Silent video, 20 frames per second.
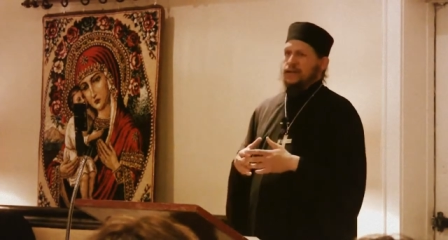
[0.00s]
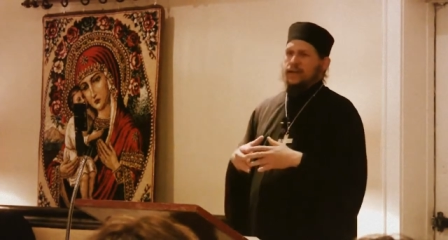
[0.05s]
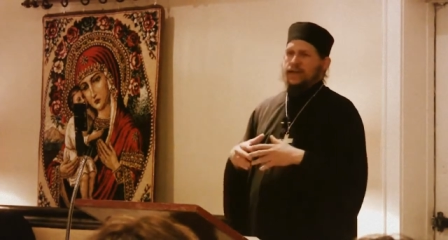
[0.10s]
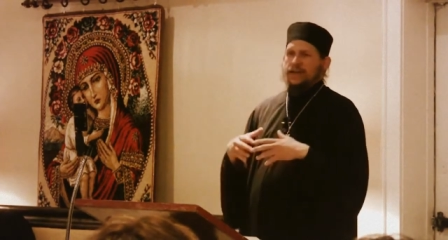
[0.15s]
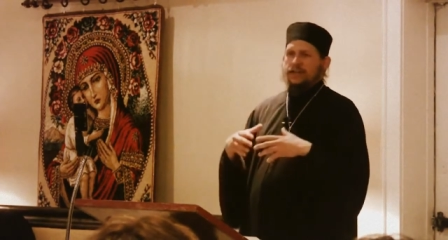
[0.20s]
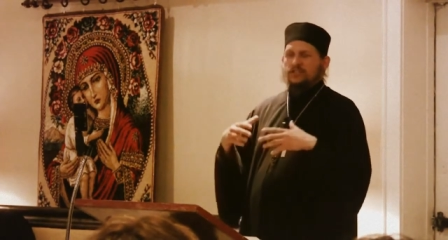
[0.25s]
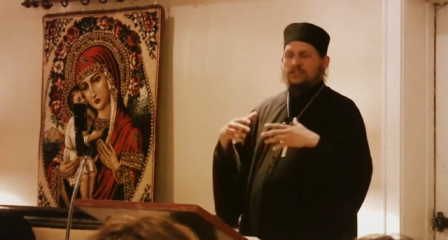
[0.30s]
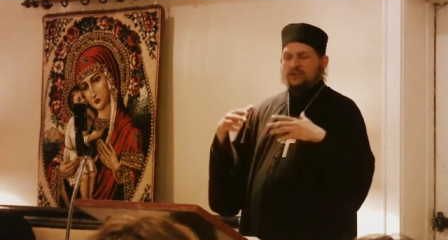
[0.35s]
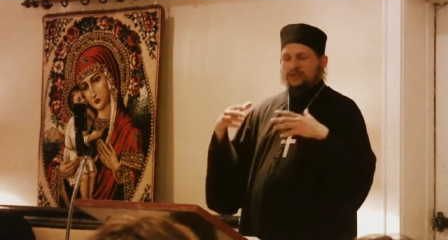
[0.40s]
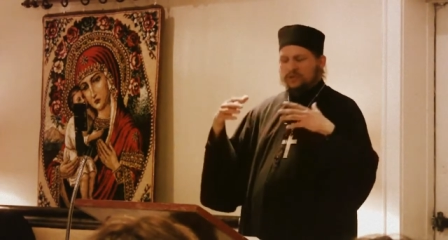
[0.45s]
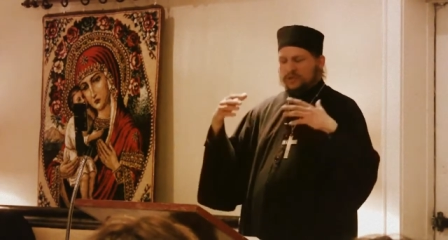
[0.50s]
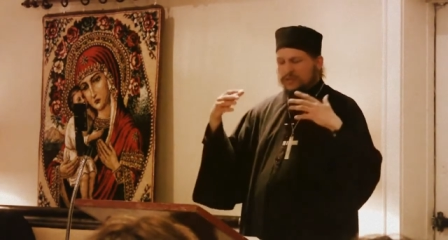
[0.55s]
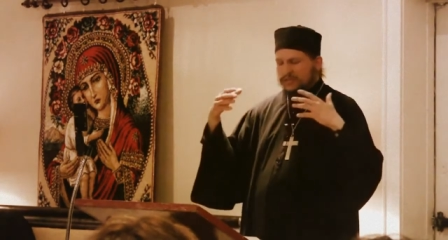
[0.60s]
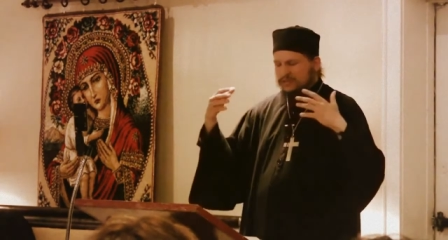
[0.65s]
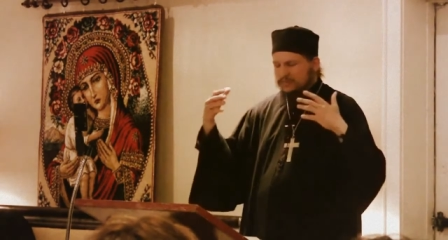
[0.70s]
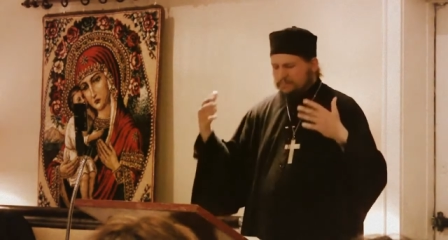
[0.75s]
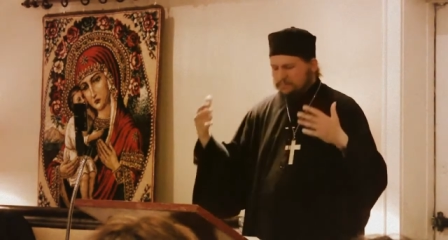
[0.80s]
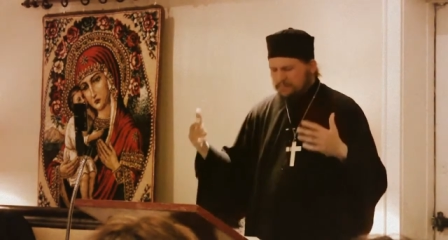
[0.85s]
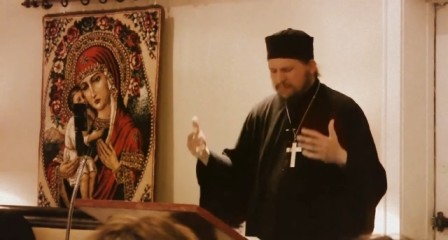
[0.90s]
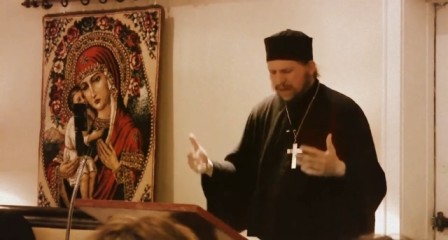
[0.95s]
And so
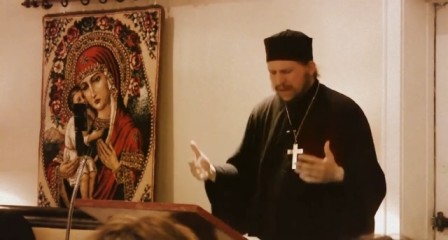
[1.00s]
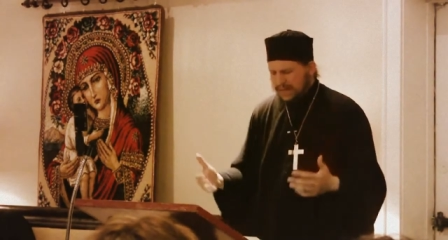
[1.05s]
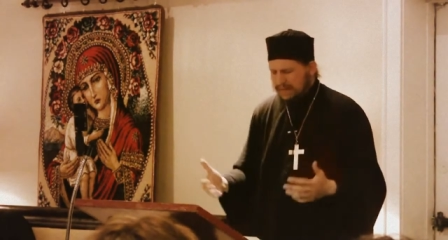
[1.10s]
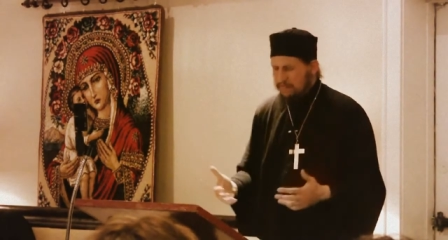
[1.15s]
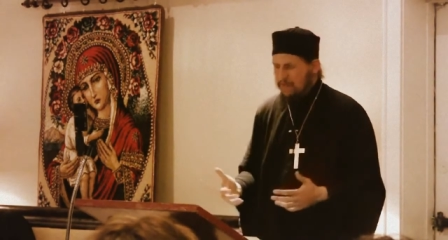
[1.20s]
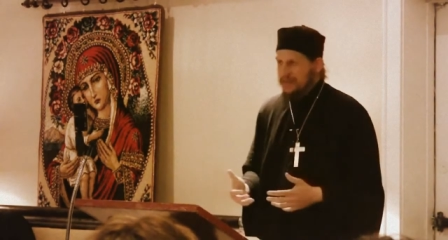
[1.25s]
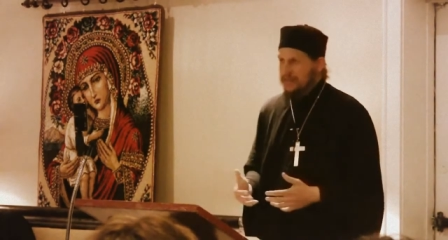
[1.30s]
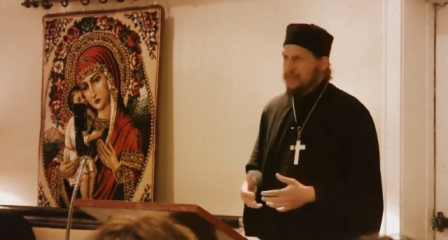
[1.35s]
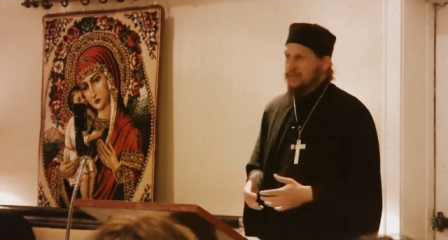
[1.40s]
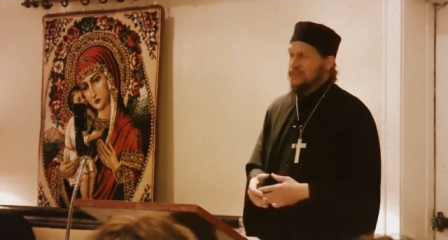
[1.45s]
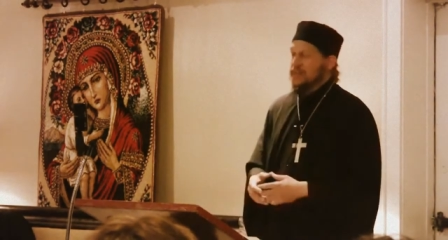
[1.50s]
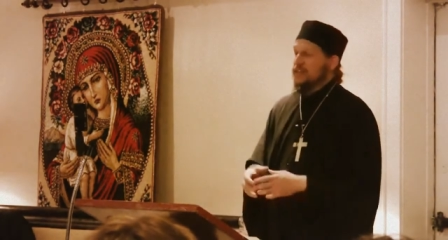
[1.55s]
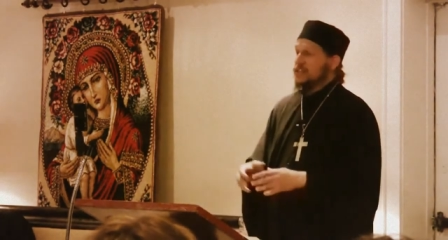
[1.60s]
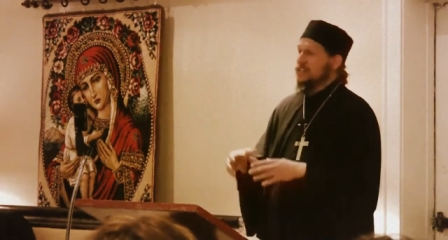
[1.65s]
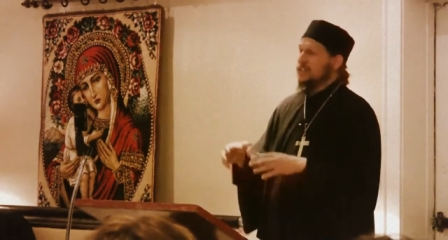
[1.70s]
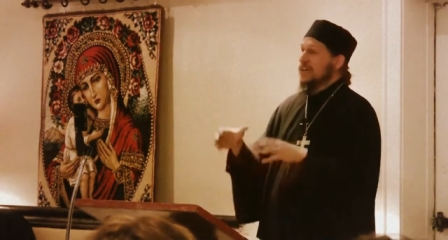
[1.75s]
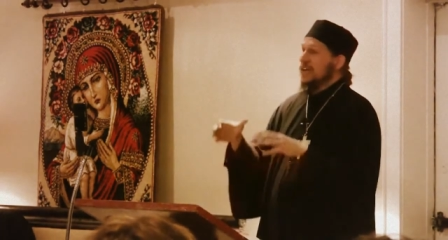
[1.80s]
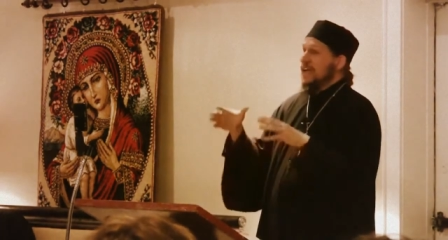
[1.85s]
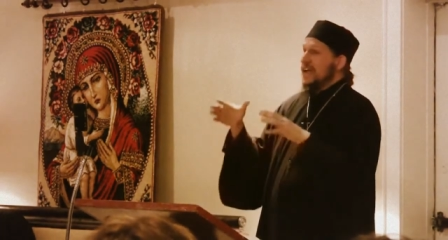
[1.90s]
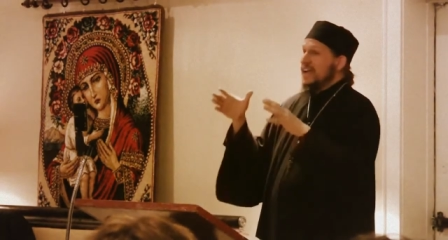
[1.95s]
many, many
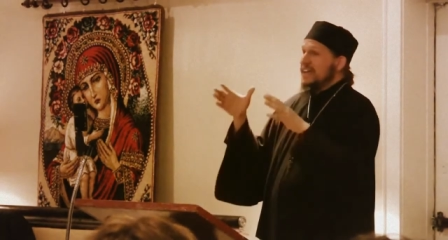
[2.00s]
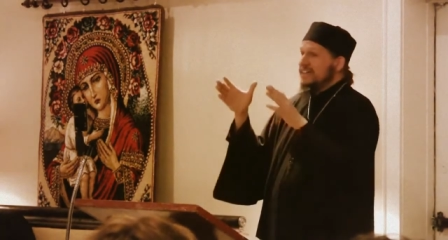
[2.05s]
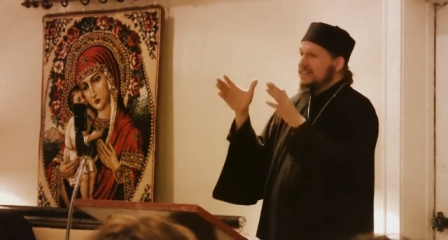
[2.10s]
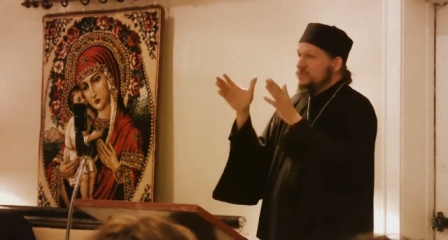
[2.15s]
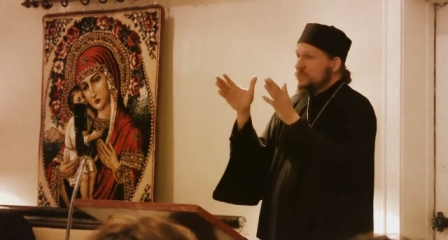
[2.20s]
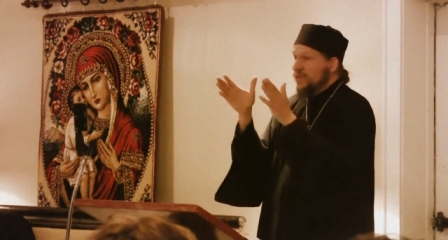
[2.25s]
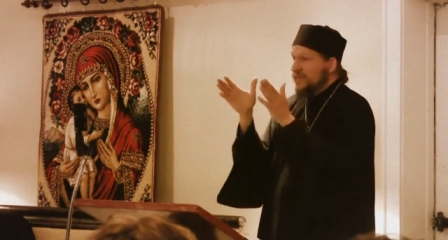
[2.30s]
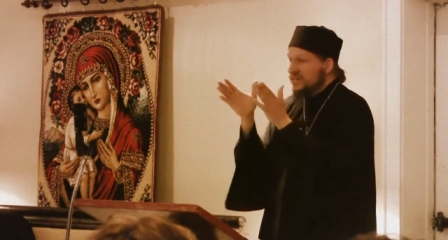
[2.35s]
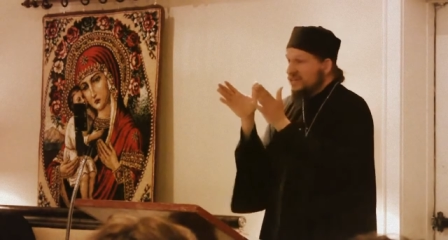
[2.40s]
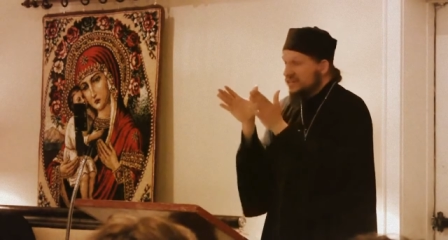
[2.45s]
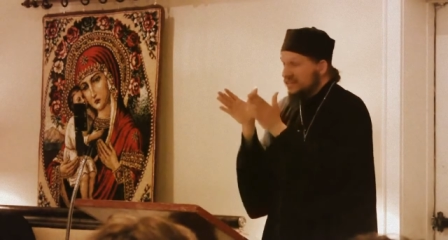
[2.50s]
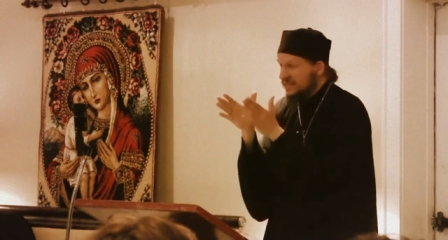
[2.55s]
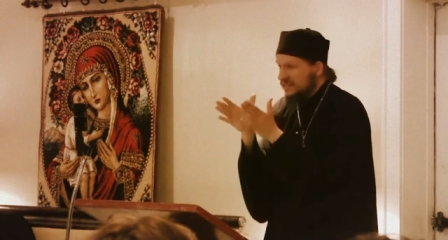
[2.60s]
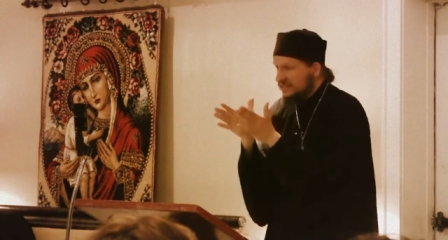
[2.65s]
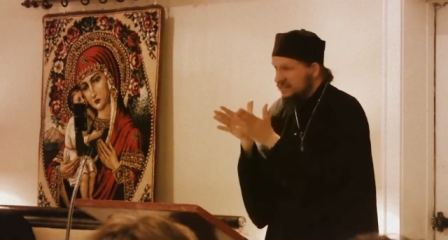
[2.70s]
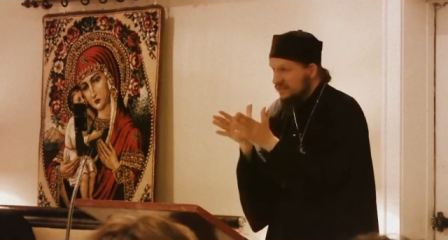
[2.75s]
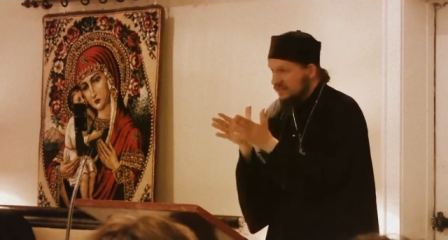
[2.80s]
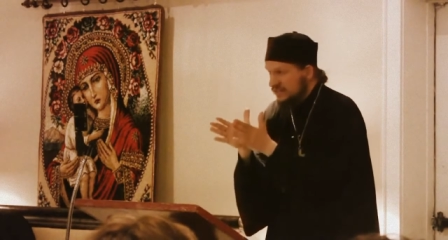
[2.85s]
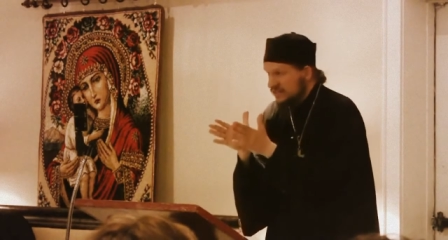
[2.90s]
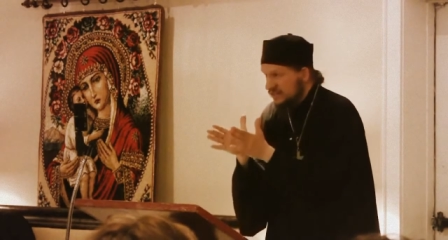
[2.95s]
things. And we
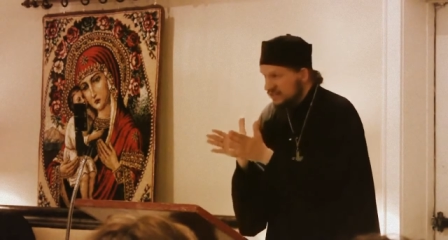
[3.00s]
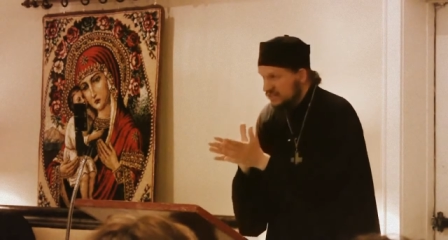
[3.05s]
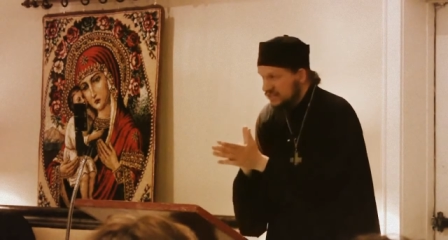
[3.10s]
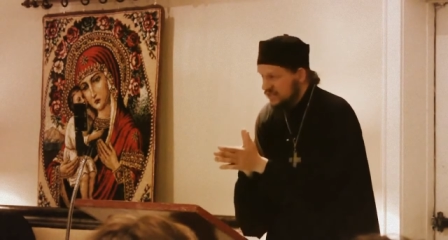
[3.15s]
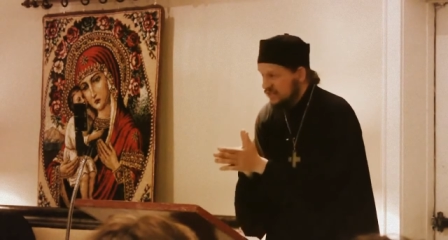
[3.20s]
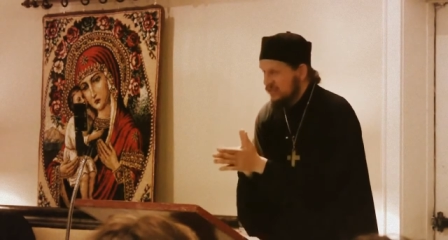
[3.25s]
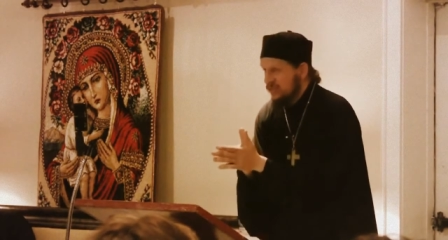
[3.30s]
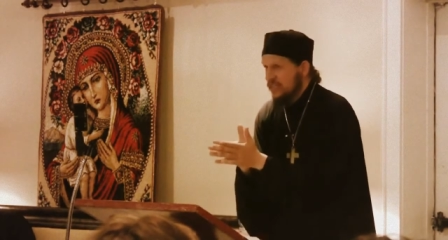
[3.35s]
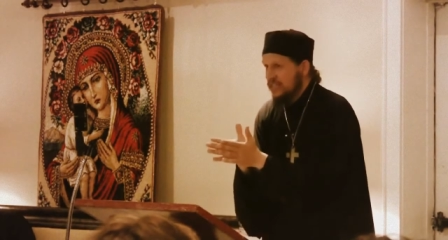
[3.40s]
need these